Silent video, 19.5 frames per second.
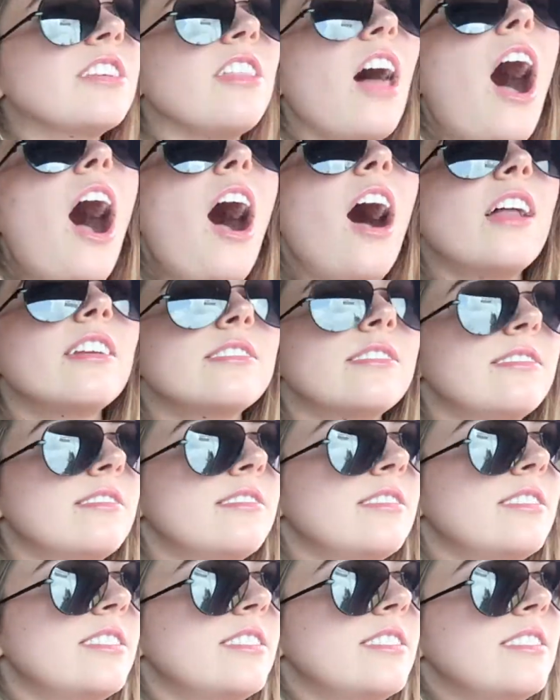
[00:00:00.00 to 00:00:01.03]

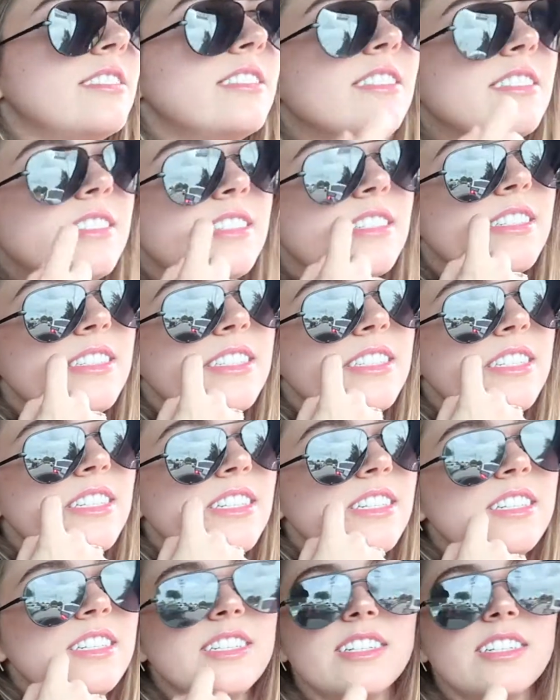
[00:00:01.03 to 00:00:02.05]

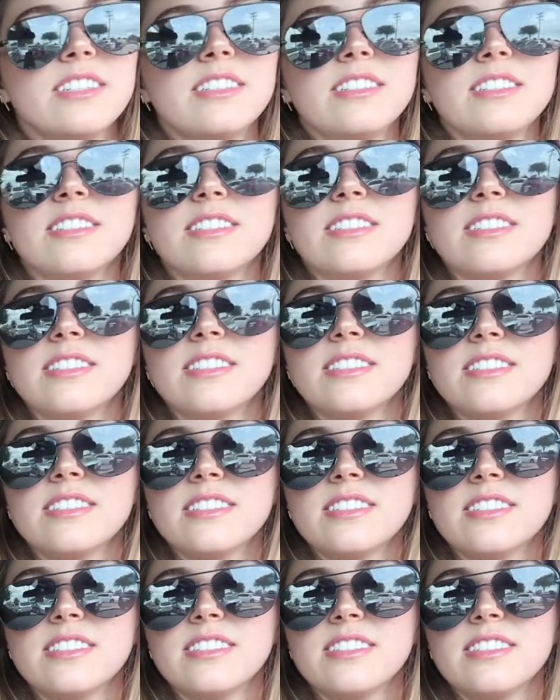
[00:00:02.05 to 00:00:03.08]

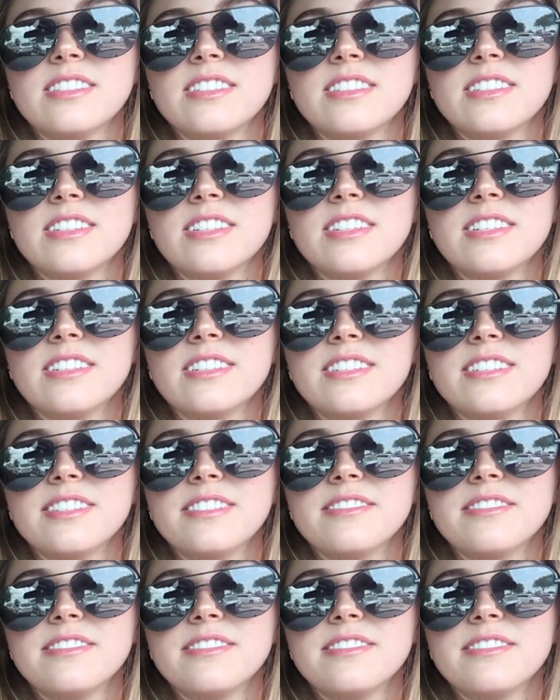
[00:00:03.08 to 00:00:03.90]
This person isn't speaking.